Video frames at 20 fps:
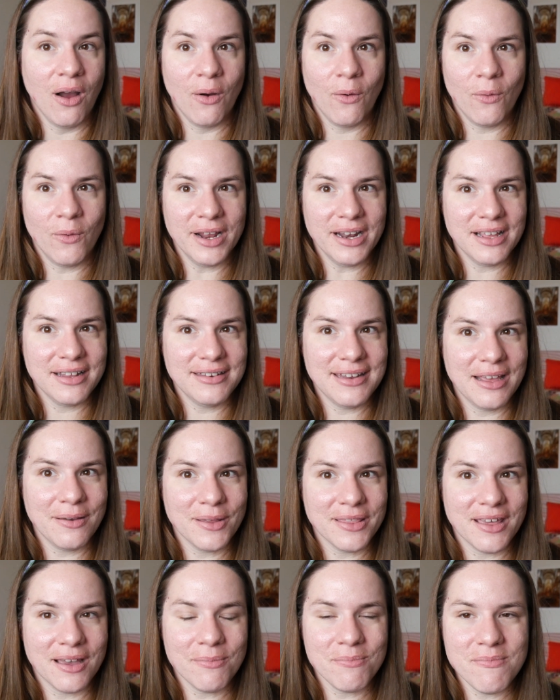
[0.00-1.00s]
went a day
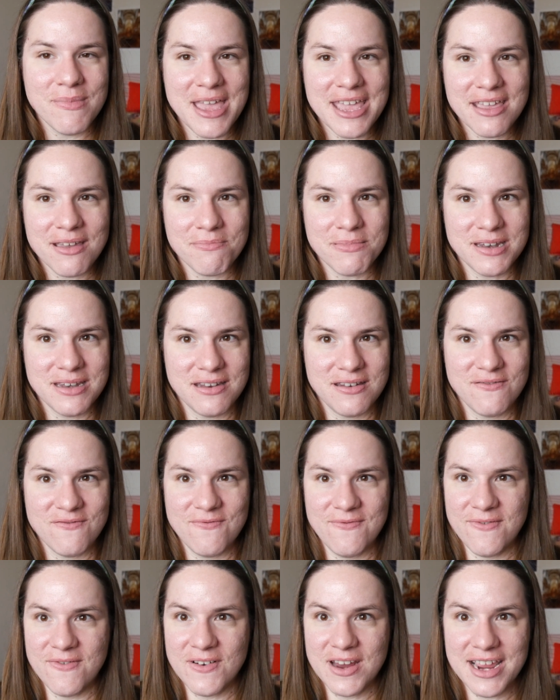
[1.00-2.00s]
without makeup and didn't
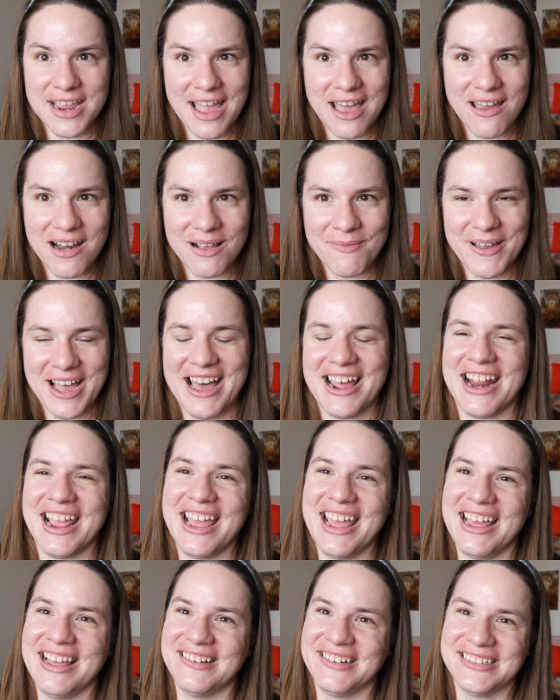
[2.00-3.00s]
freak out about
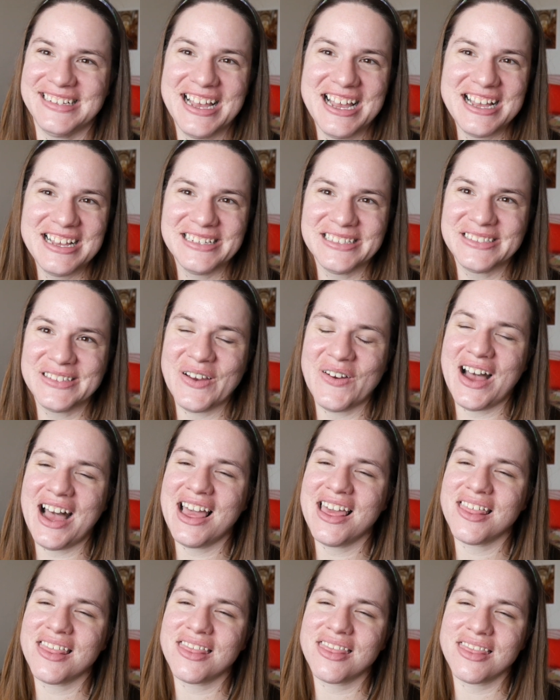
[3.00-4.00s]
it. So
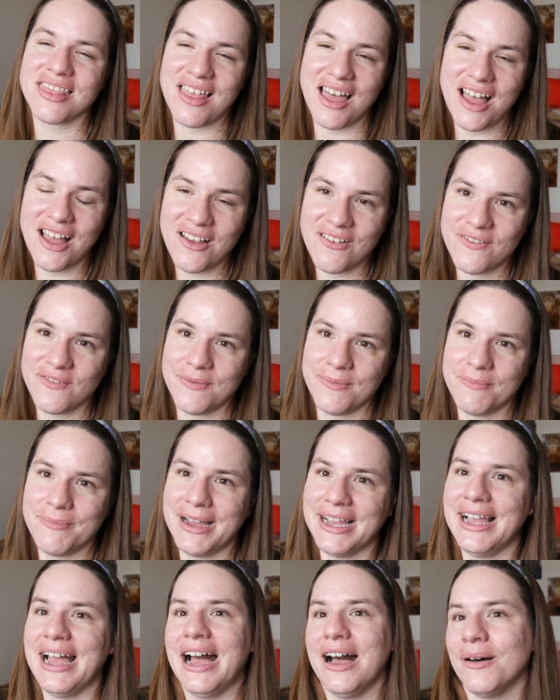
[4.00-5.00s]
I love
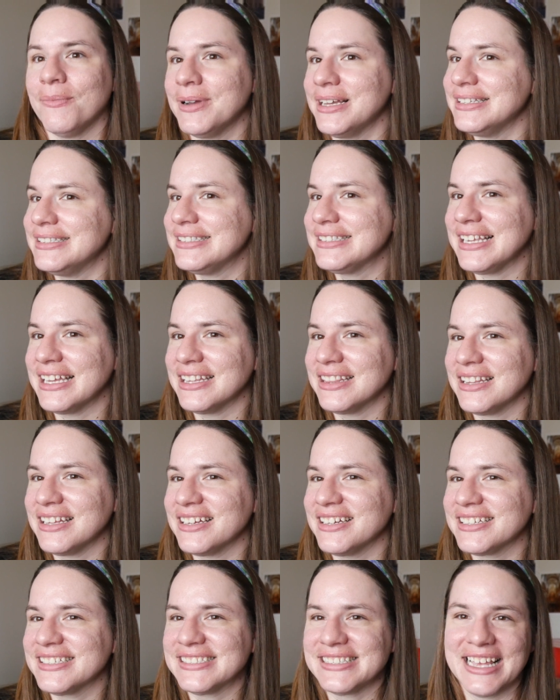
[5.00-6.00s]
how my skin
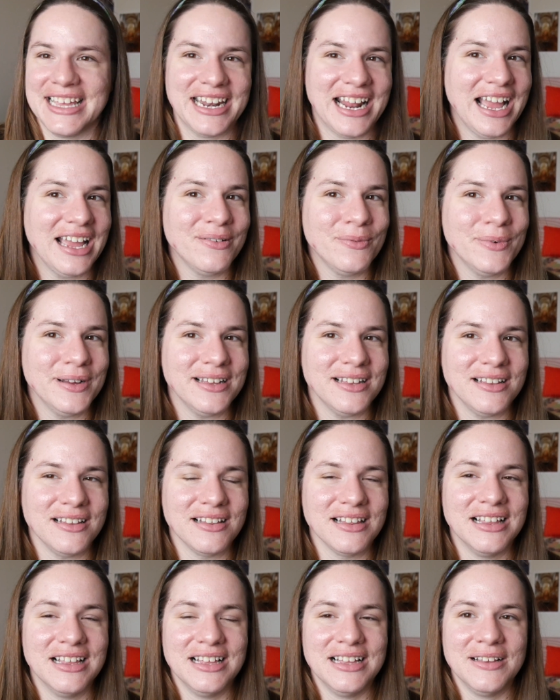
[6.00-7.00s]
looks, and I
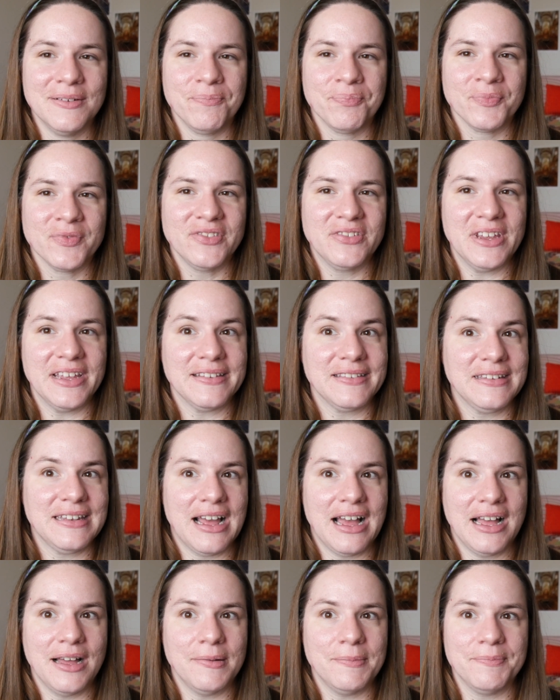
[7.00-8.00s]
will just
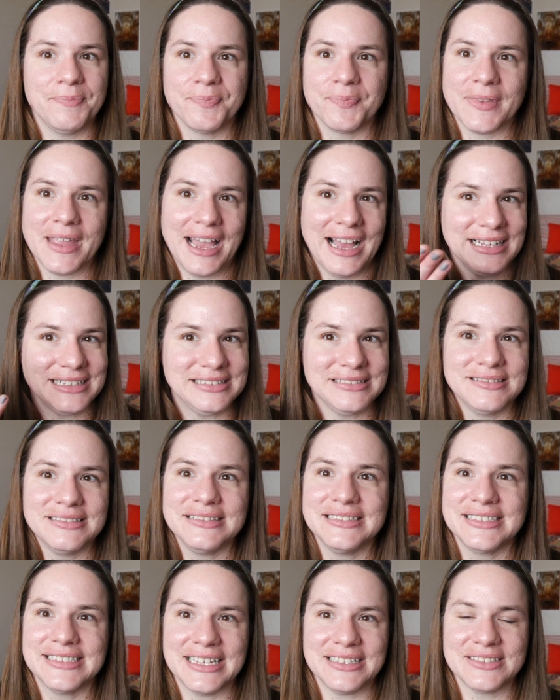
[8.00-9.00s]
add
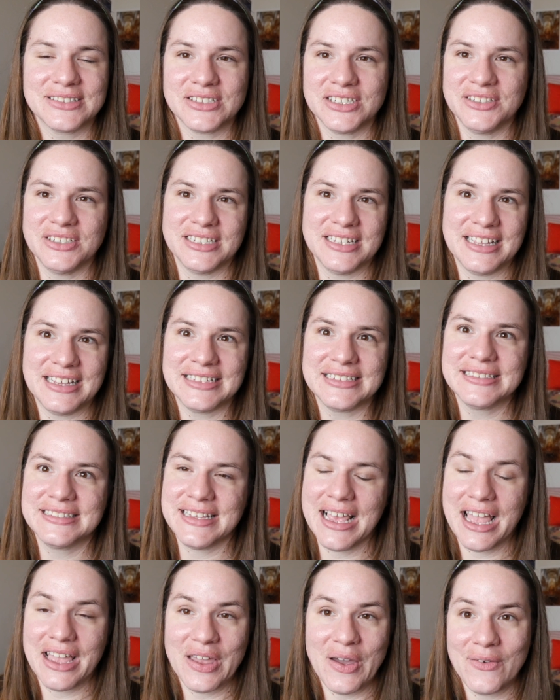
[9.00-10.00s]
sunscreen to this
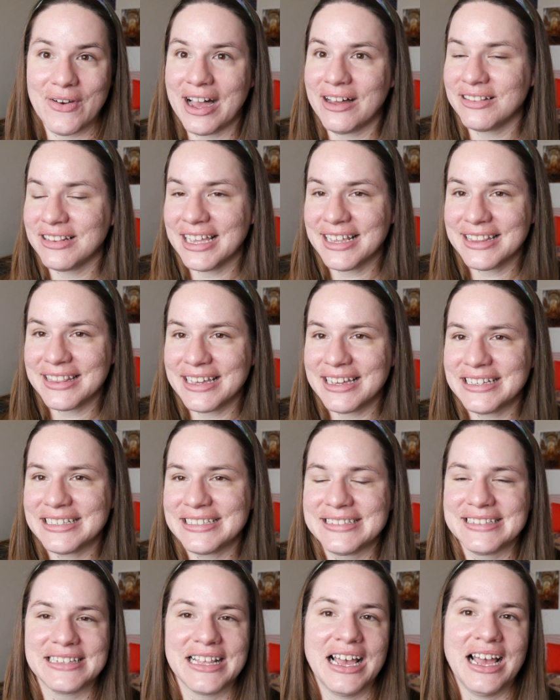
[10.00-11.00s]
and go out like
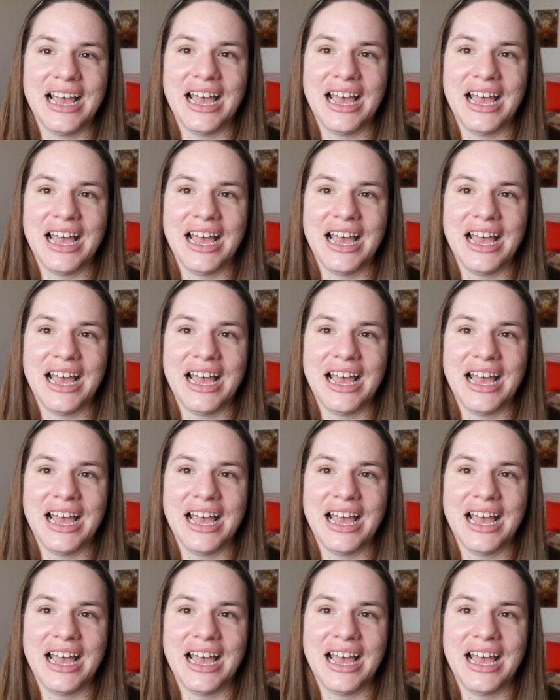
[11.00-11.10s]
this.